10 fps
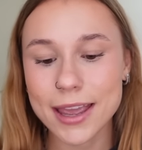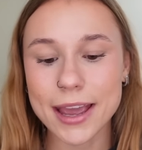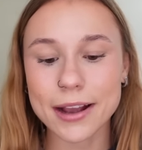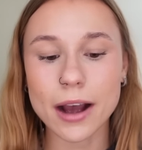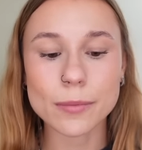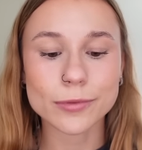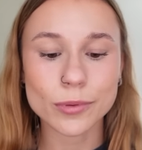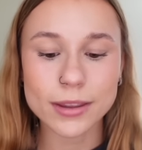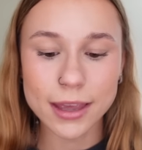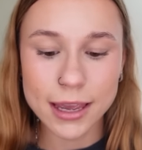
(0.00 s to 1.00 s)
It comes
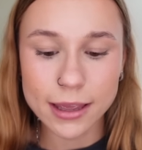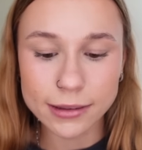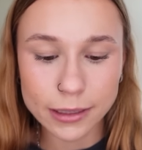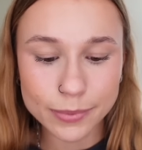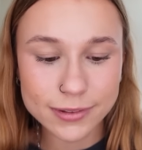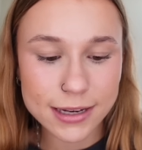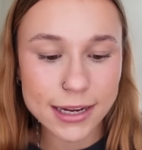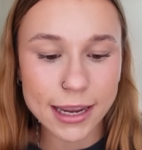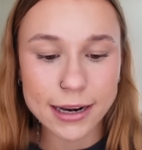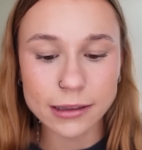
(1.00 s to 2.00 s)
with a
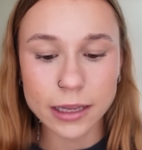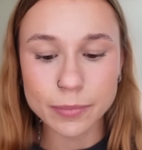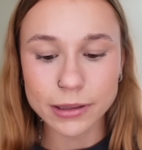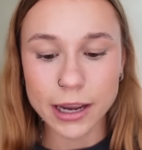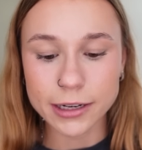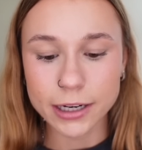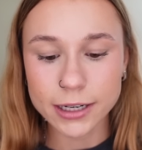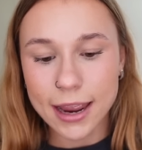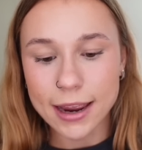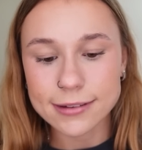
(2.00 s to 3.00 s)
lipstick and a lip
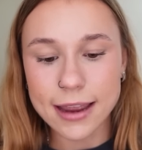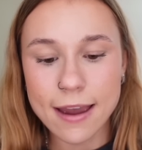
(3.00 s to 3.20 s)
liner and